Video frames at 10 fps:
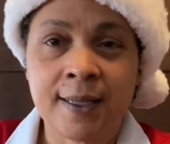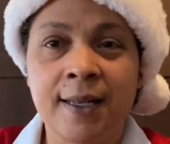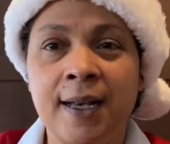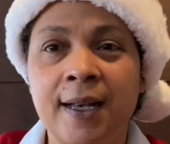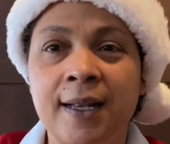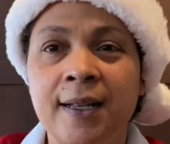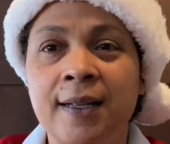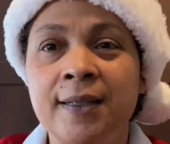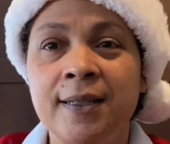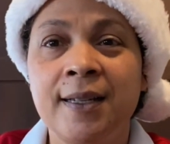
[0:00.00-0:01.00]
and
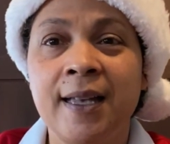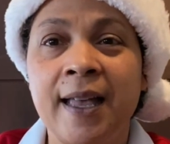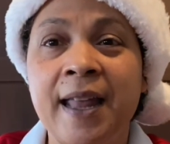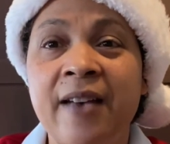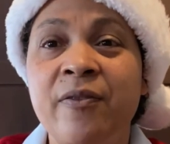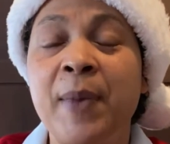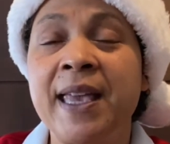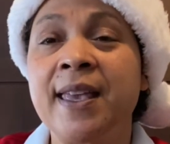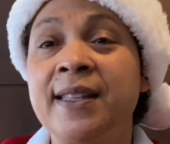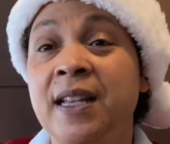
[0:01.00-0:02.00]
have my
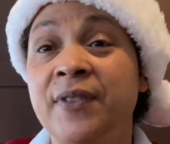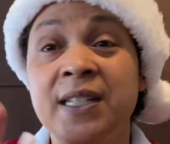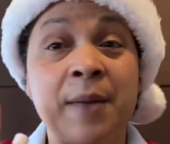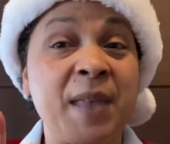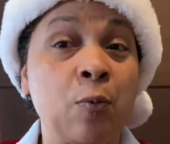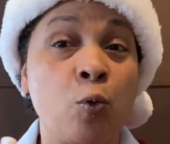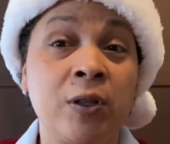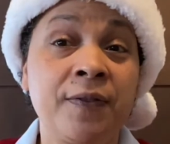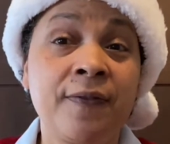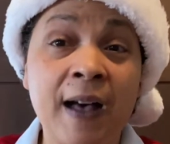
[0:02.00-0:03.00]
kids, every time they roll a
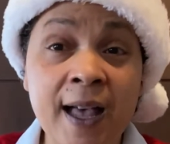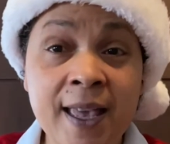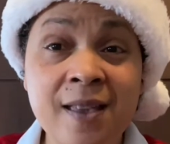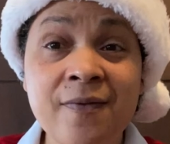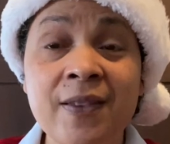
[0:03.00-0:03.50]
5